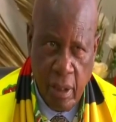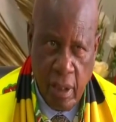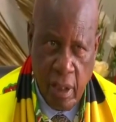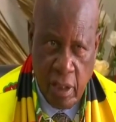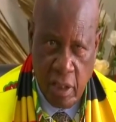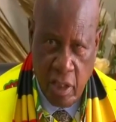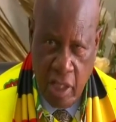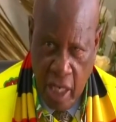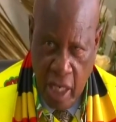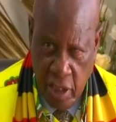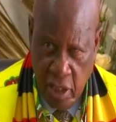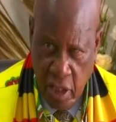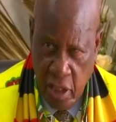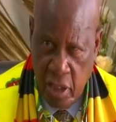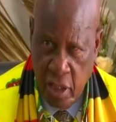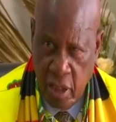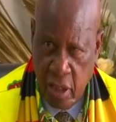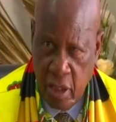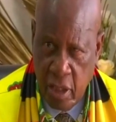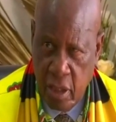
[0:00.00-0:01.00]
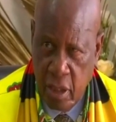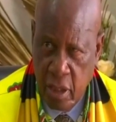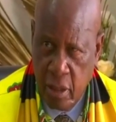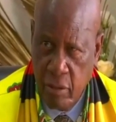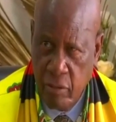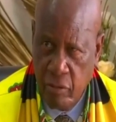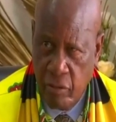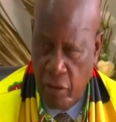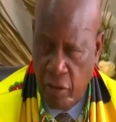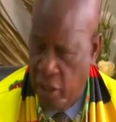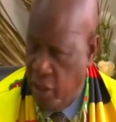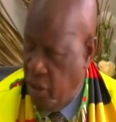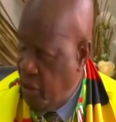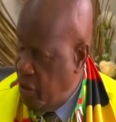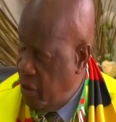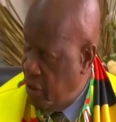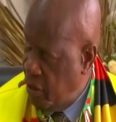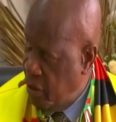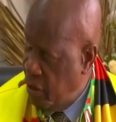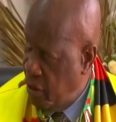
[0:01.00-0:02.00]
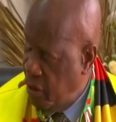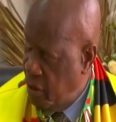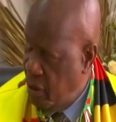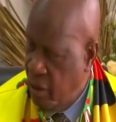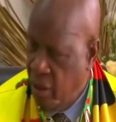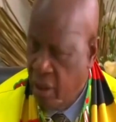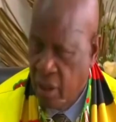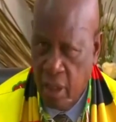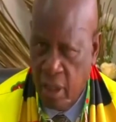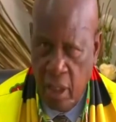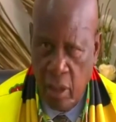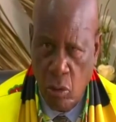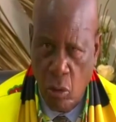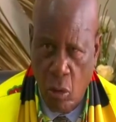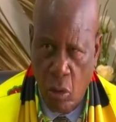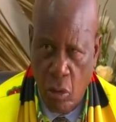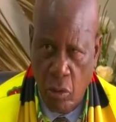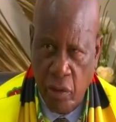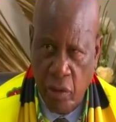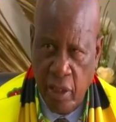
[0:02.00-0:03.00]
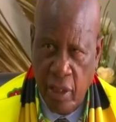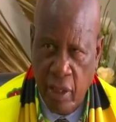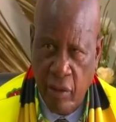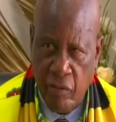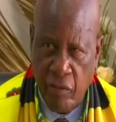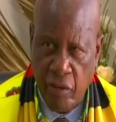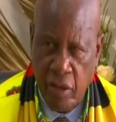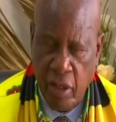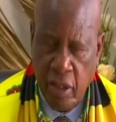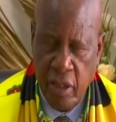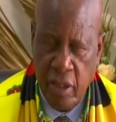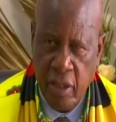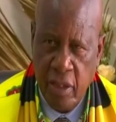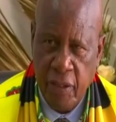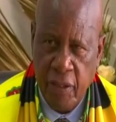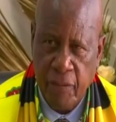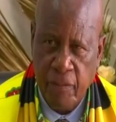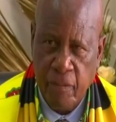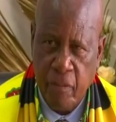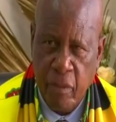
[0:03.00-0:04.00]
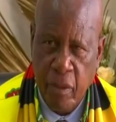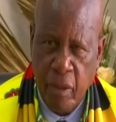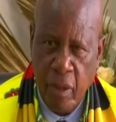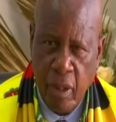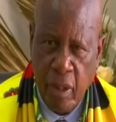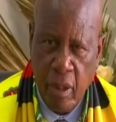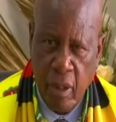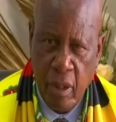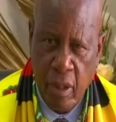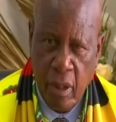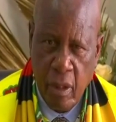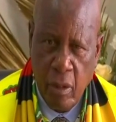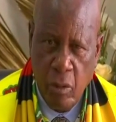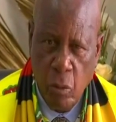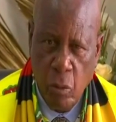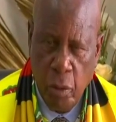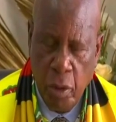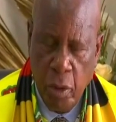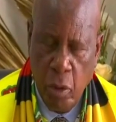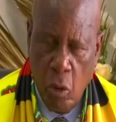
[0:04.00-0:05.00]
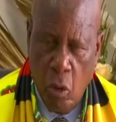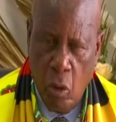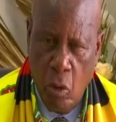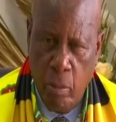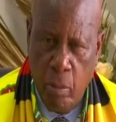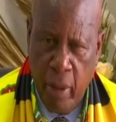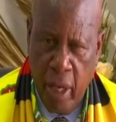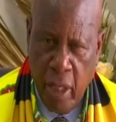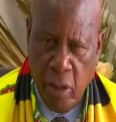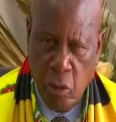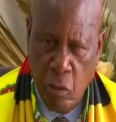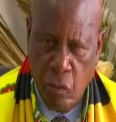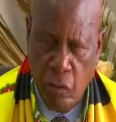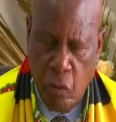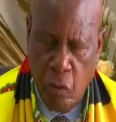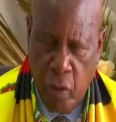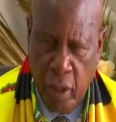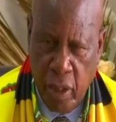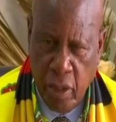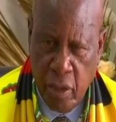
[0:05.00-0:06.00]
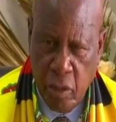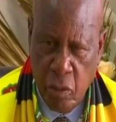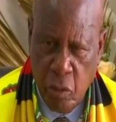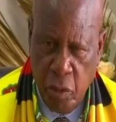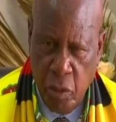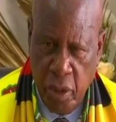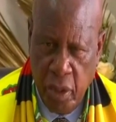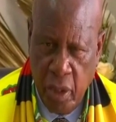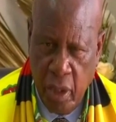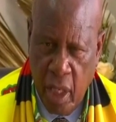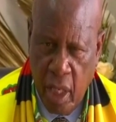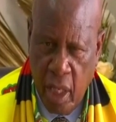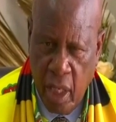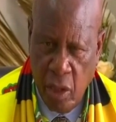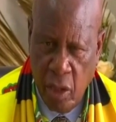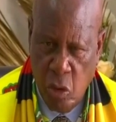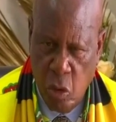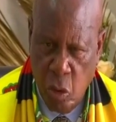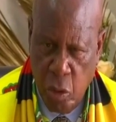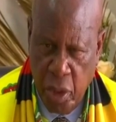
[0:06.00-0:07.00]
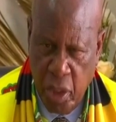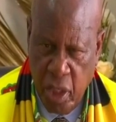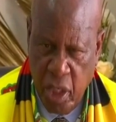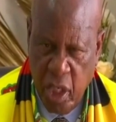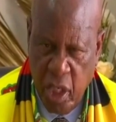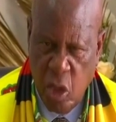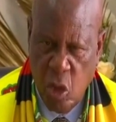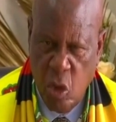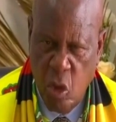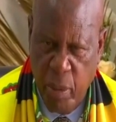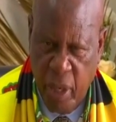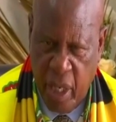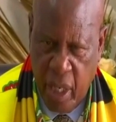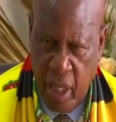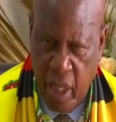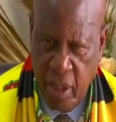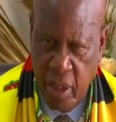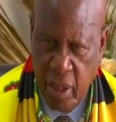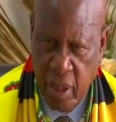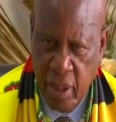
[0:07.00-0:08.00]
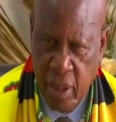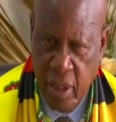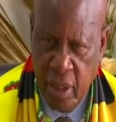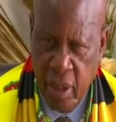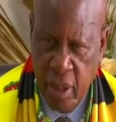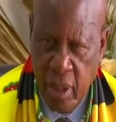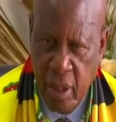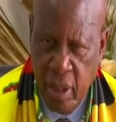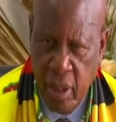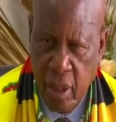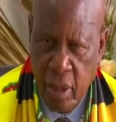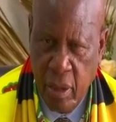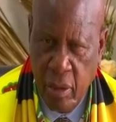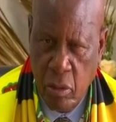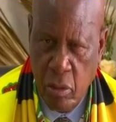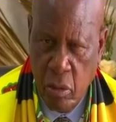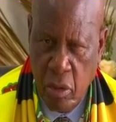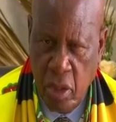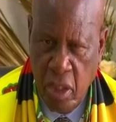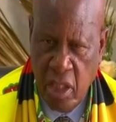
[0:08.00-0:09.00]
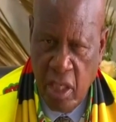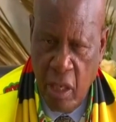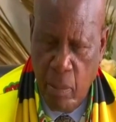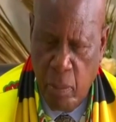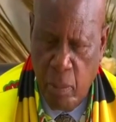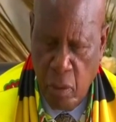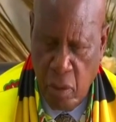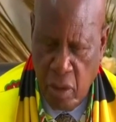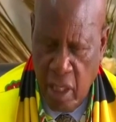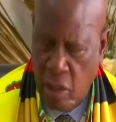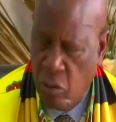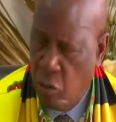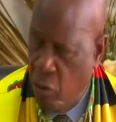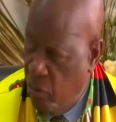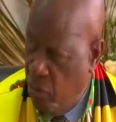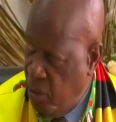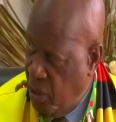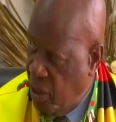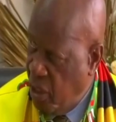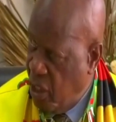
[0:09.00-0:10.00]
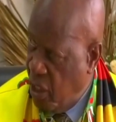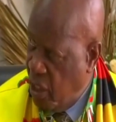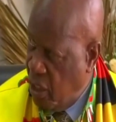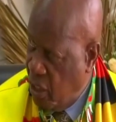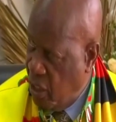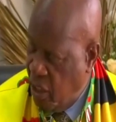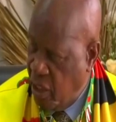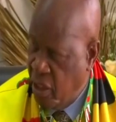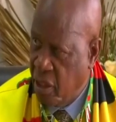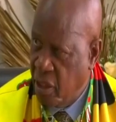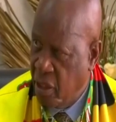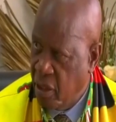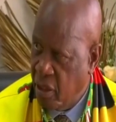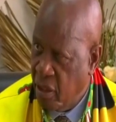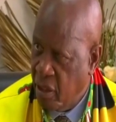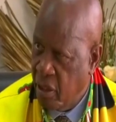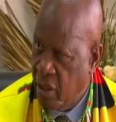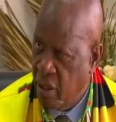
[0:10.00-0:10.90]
a strategic friend, an all-weather friend. We owe much of what we are doing economically to the support that we've been getting